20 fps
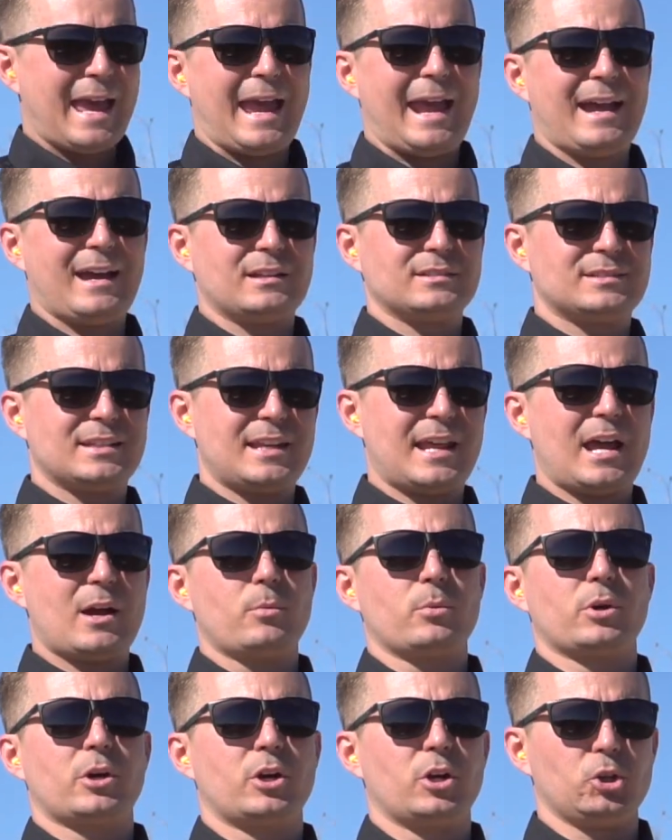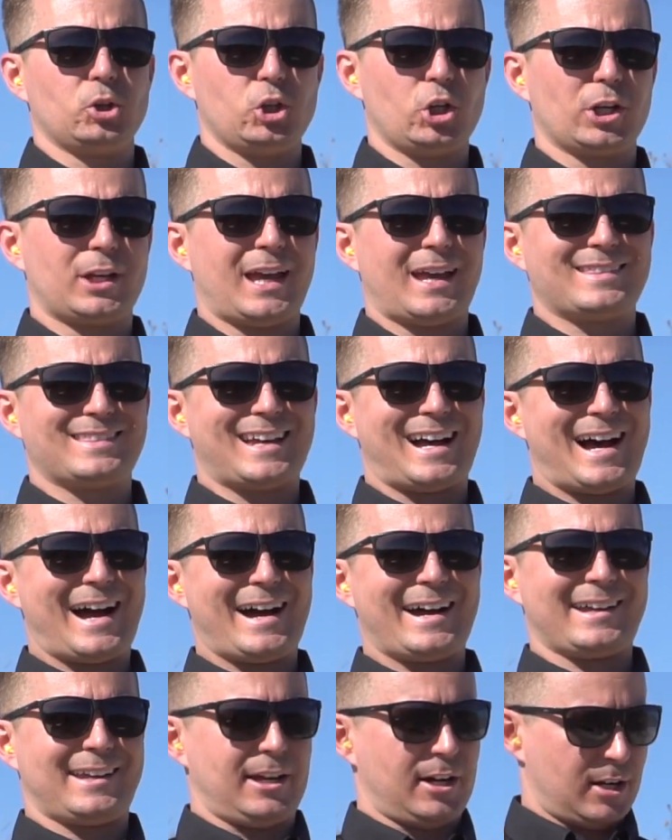and today we're going to look at the
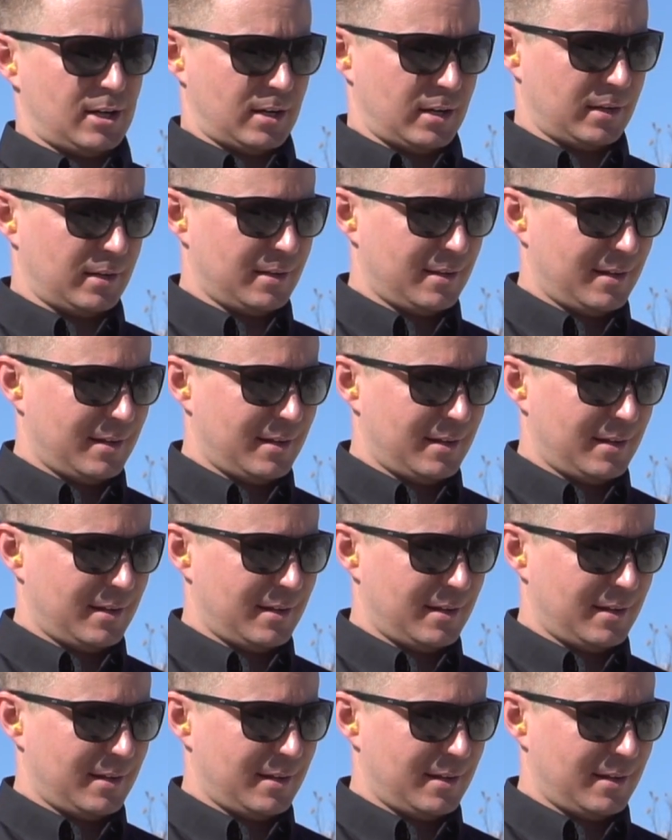ICON.